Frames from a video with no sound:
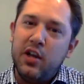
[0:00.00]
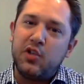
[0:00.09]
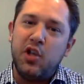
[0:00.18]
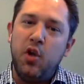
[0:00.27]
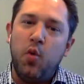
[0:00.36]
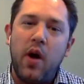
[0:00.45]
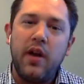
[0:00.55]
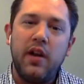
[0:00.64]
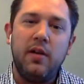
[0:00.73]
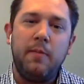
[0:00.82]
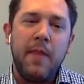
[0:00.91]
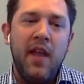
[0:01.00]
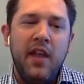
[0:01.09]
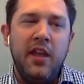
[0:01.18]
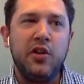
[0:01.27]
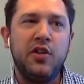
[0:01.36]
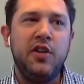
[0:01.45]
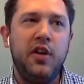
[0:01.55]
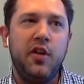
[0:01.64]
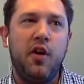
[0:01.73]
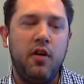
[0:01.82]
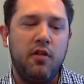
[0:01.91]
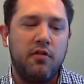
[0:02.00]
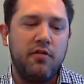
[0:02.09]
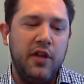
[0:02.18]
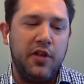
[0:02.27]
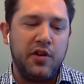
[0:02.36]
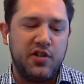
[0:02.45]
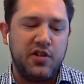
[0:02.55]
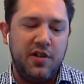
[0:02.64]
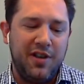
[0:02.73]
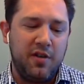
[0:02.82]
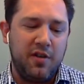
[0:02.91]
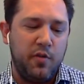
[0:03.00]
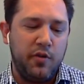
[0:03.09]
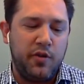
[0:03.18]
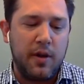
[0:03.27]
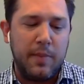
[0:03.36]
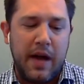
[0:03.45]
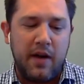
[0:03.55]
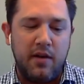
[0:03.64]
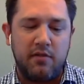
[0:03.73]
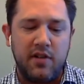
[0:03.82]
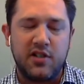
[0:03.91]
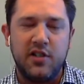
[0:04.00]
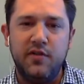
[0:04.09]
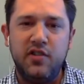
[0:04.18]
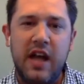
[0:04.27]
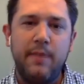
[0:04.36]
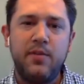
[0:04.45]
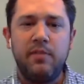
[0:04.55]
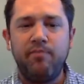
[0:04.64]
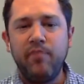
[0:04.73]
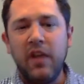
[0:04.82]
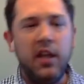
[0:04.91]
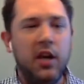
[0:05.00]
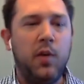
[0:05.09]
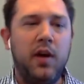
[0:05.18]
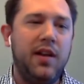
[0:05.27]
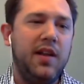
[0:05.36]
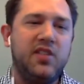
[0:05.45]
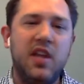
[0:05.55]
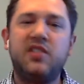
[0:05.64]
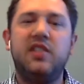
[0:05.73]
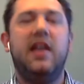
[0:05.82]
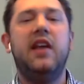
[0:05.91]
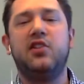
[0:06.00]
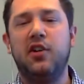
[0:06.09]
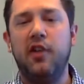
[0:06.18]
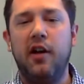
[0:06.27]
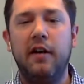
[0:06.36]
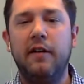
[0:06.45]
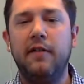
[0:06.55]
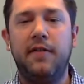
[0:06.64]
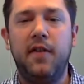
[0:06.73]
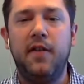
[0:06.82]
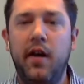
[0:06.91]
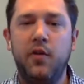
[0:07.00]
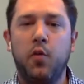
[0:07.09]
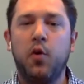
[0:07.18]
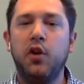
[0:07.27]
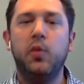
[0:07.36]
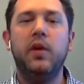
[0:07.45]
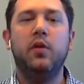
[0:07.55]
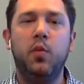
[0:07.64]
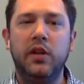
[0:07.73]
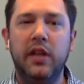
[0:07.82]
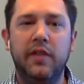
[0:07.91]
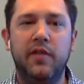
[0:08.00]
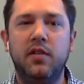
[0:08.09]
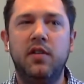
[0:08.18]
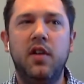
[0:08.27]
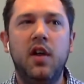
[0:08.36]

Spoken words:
So you want to, the whole, there's, talk about risk of jobs. You know what? It's the nature of the world that we live in.